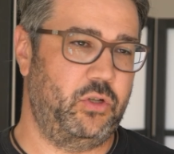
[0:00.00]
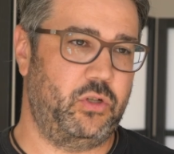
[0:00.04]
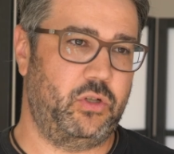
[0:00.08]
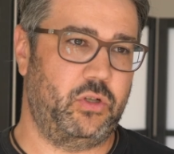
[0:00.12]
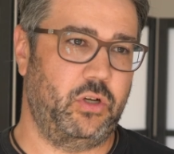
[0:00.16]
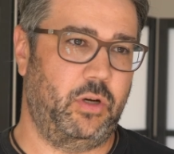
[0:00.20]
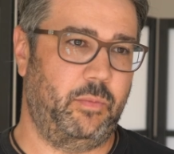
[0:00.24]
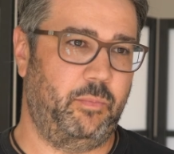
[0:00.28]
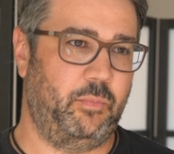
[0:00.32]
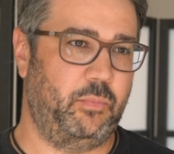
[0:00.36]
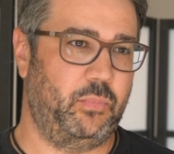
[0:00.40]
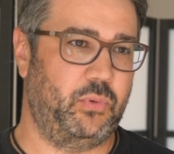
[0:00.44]

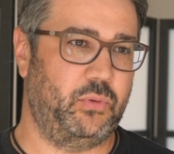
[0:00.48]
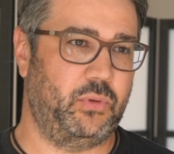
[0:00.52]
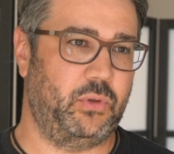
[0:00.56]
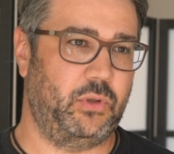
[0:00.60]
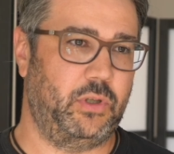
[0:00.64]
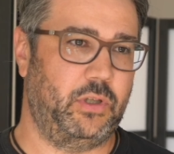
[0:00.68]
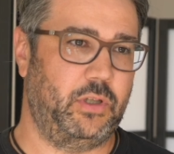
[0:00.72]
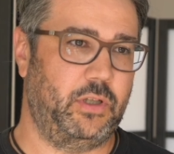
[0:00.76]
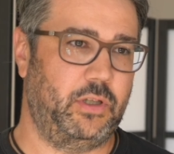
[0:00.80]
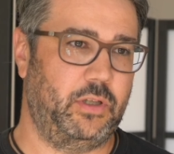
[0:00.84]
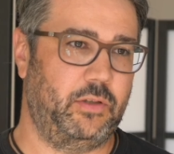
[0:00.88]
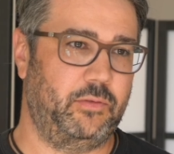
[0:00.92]
shop
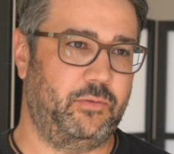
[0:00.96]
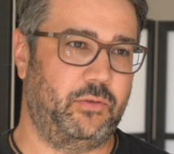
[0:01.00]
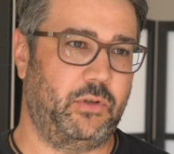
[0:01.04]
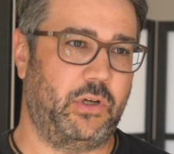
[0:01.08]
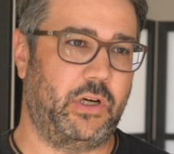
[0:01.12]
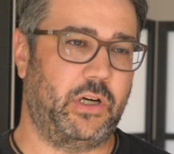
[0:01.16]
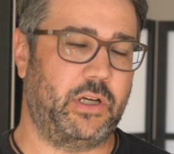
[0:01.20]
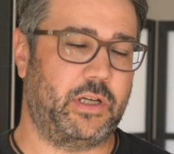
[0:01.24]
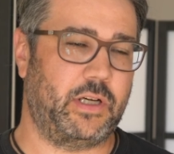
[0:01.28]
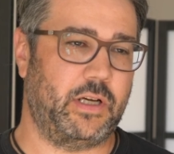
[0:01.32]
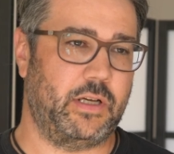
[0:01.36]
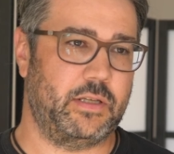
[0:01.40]
for
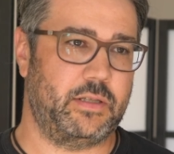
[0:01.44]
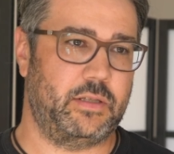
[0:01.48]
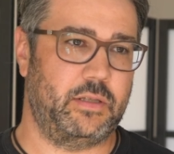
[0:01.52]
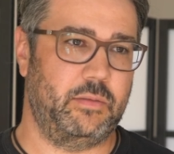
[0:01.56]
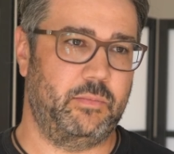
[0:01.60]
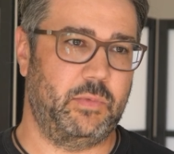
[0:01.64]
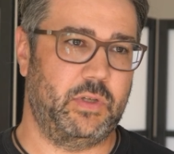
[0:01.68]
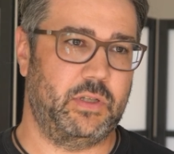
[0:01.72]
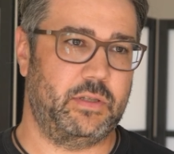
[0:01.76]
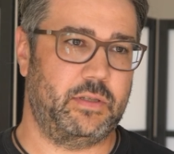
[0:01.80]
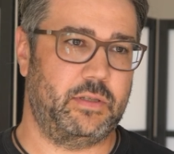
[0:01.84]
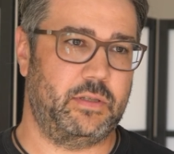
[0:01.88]
our
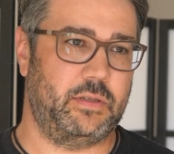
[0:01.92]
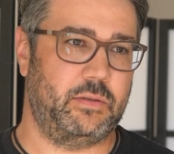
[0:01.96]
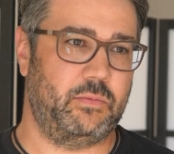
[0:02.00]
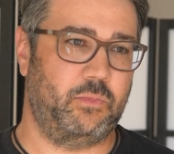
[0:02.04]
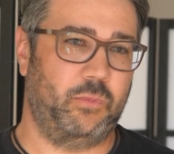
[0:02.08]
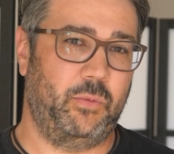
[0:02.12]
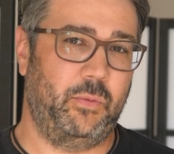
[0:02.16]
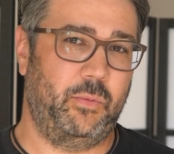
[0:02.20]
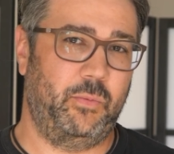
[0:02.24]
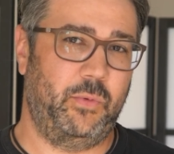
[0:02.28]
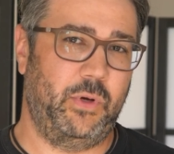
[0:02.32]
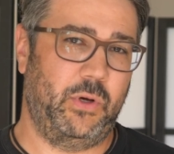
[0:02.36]
customers.
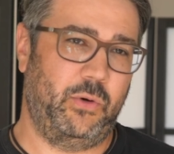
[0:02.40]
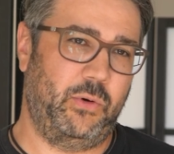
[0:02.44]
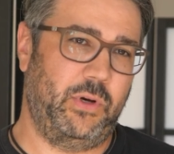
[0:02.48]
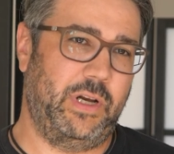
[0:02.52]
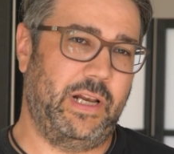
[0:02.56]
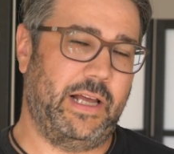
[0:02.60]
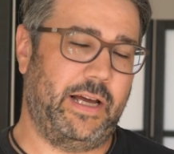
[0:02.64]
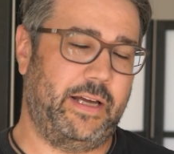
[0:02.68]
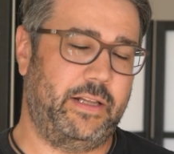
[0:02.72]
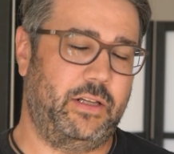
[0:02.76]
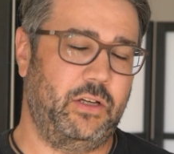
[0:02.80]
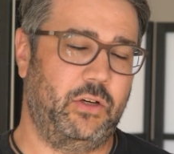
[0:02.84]
We
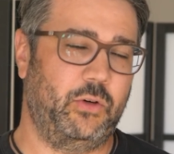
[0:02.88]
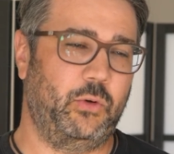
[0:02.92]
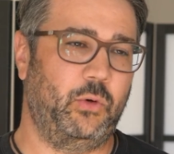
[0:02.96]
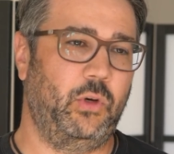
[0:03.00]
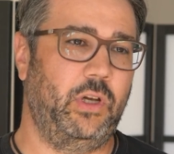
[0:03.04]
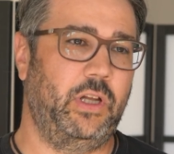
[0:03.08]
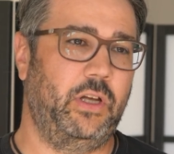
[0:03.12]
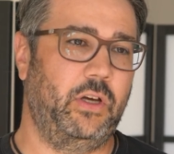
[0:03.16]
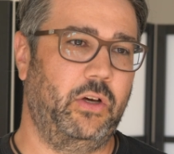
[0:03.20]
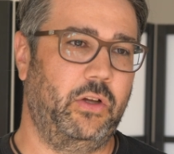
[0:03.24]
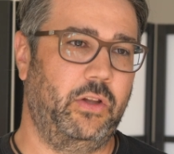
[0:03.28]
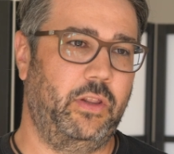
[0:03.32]
relied
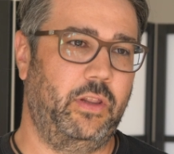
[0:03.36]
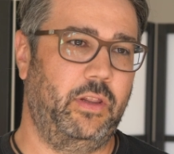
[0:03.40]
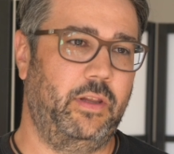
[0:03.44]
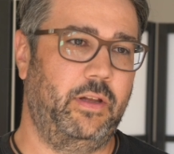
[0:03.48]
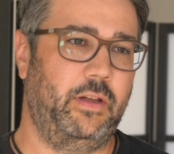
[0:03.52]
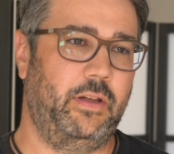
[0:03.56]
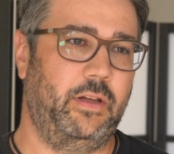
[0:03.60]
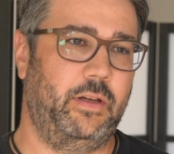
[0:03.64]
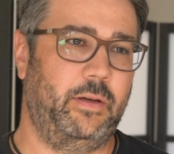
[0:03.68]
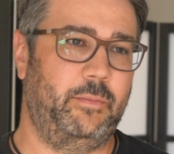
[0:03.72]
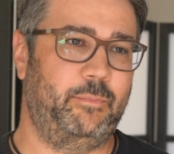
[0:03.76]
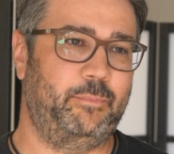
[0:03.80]
only on
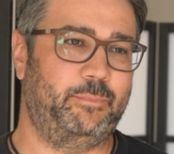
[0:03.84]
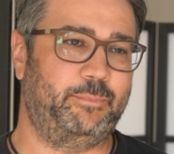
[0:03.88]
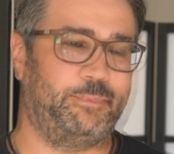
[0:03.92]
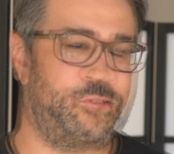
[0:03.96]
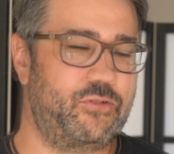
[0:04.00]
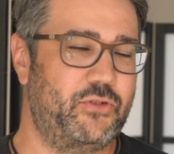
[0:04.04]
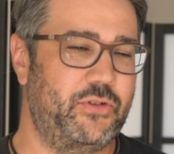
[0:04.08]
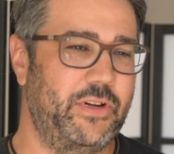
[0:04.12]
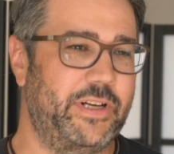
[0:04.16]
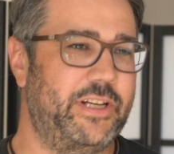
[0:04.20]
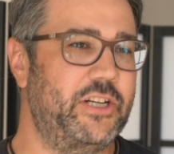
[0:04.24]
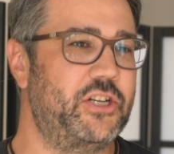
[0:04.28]
the
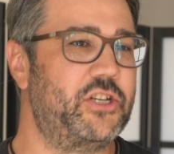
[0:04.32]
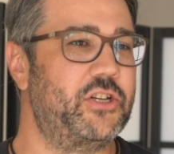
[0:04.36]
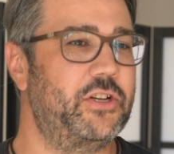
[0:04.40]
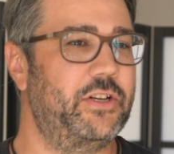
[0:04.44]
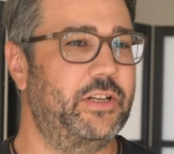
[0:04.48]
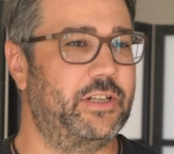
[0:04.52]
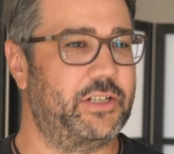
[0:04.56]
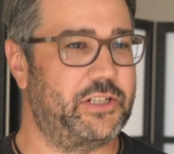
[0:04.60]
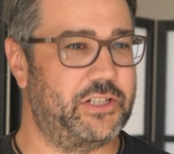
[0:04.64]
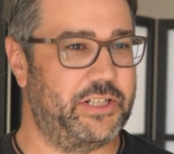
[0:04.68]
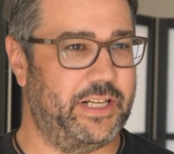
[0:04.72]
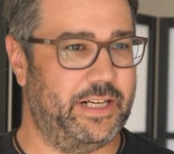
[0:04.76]

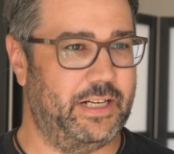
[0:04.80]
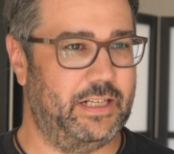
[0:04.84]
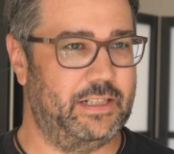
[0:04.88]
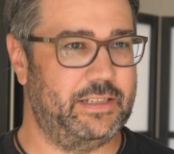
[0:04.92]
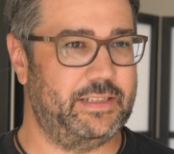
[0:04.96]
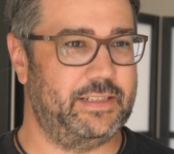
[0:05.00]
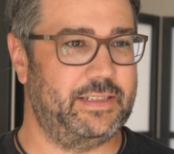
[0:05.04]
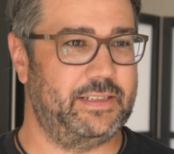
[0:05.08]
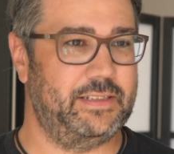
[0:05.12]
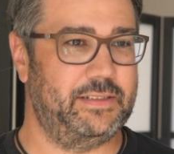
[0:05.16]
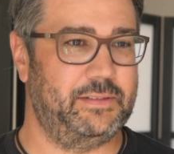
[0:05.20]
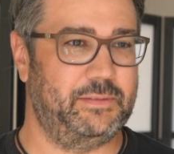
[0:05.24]
traditional
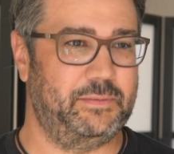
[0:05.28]
channels.